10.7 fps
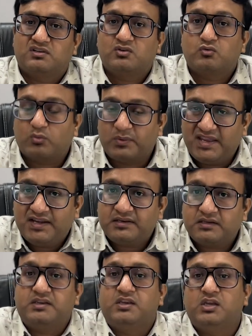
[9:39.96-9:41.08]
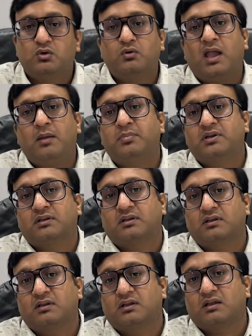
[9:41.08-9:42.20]
to create a new app
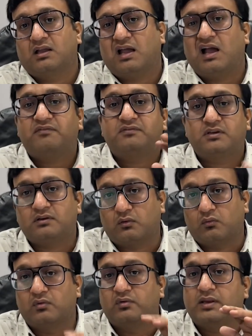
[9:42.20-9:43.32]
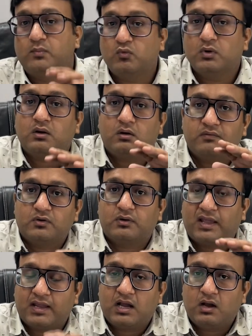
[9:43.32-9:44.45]
after removal of your
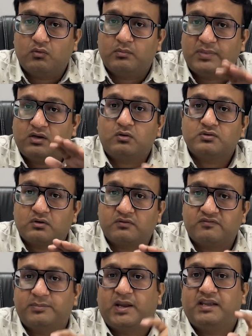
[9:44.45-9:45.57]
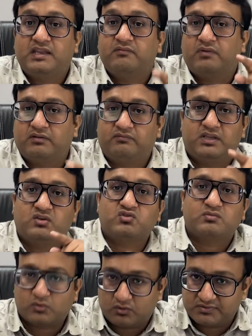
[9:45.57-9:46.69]
account because of pending verification
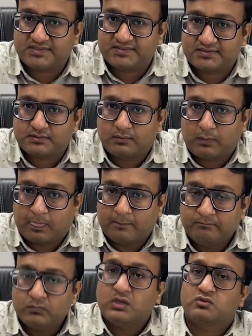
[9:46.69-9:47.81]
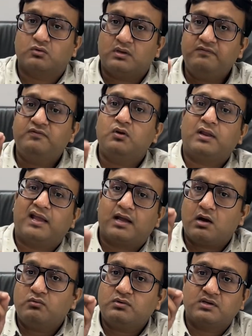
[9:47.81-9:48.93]
process. So if your
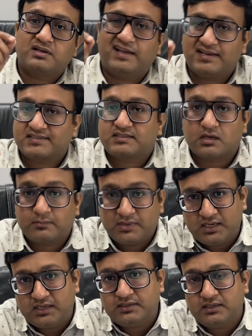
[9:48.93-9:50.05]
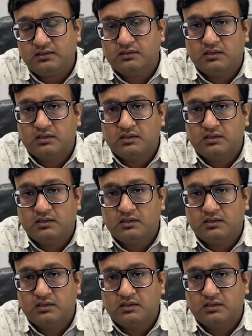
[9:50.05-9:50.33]
account gets terminated